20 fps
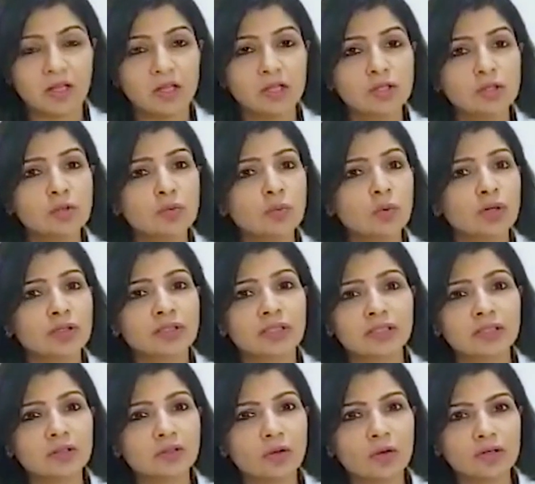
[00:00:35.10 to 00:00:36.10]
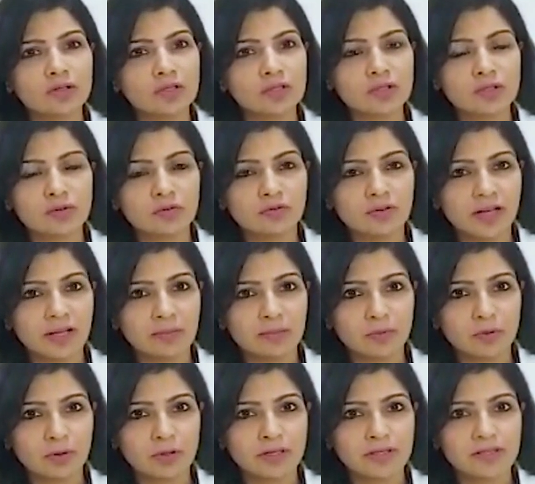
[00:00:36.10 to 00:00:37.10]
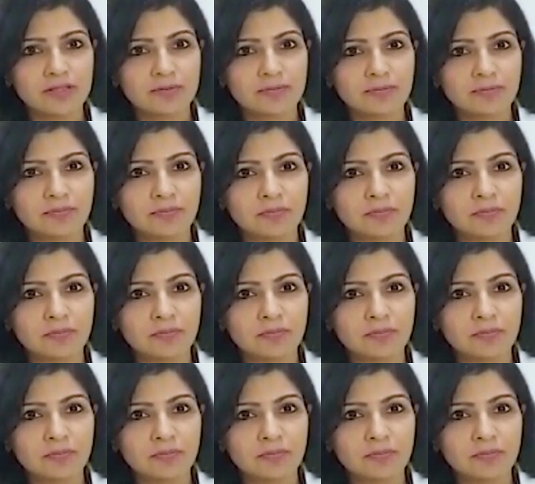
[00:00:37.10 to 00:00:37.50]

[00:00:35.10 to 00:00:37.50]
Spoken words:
So what are the causes of fibroids?